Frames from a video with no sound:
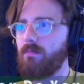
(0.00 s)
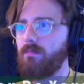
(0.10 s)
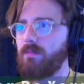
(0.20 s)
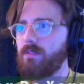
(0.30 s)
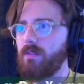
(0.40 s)

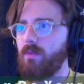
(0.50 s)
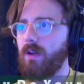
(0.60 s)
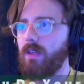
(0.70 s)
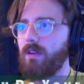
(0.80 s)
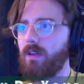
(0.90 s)
So then why
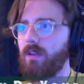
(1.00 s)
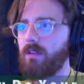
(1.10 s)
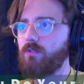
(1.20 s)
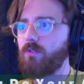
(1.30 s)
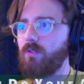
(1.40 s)
can't I
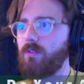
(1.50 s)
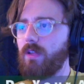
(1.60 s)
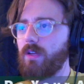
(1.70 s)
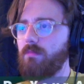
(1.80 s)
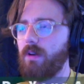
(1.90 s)
control
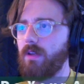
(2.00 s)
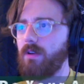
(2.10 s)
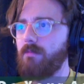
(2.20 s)
click my